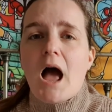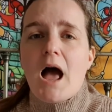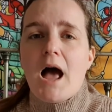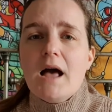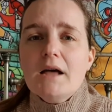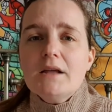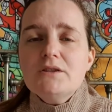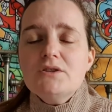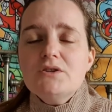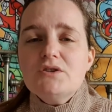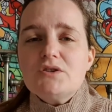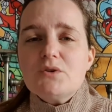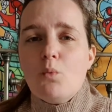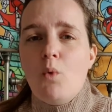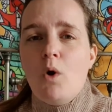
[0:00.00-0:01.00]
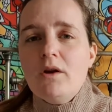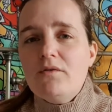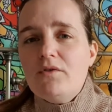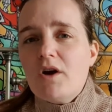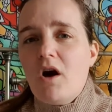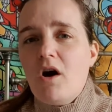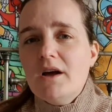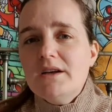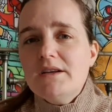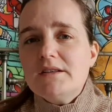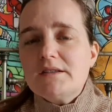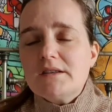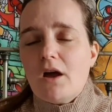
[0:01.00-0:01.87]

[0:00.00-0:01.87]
and one of the guys